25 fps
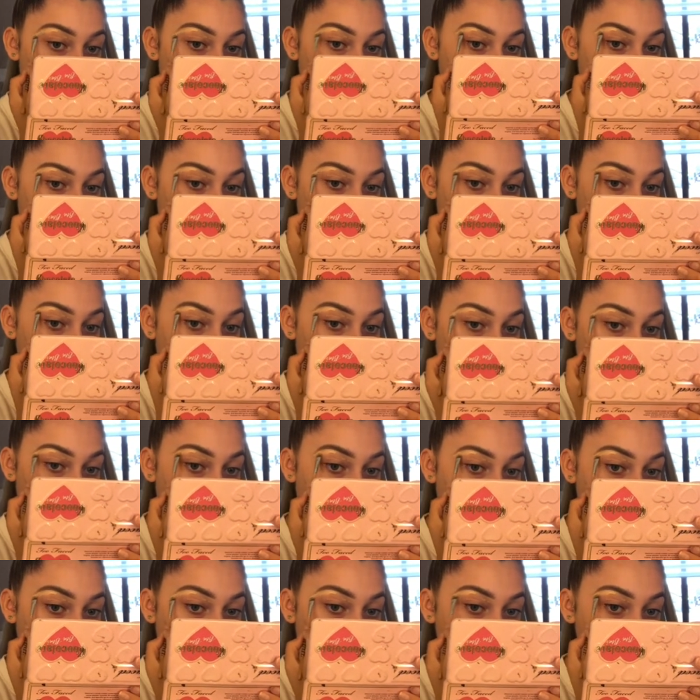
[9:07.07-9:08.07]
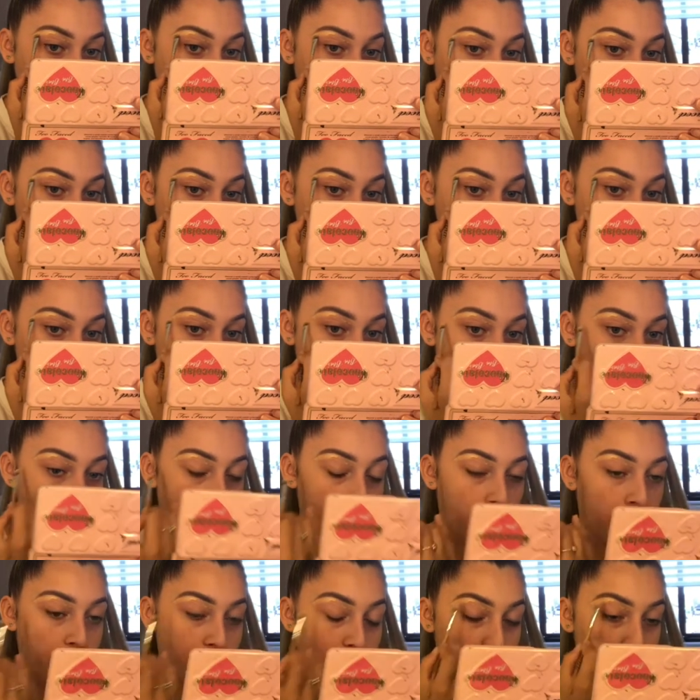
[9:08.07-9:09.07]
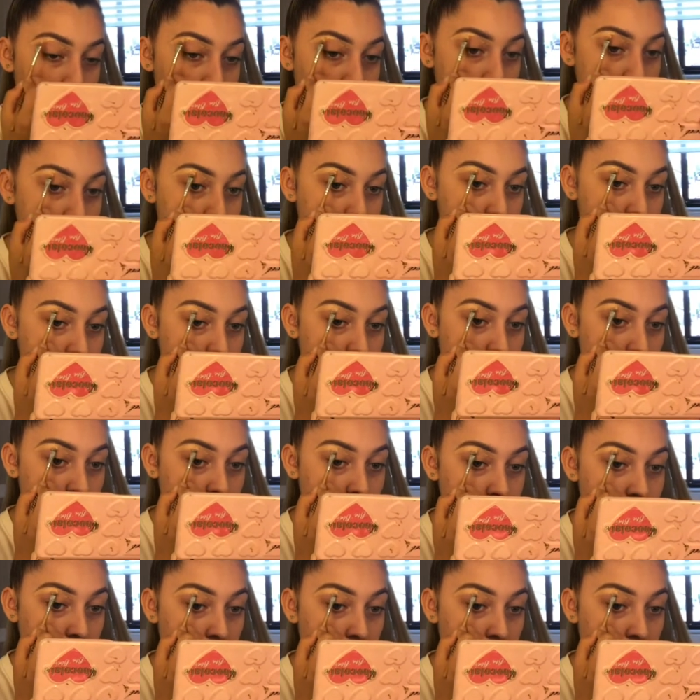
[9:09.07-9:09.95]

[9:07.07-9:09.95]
But I've just been too scared of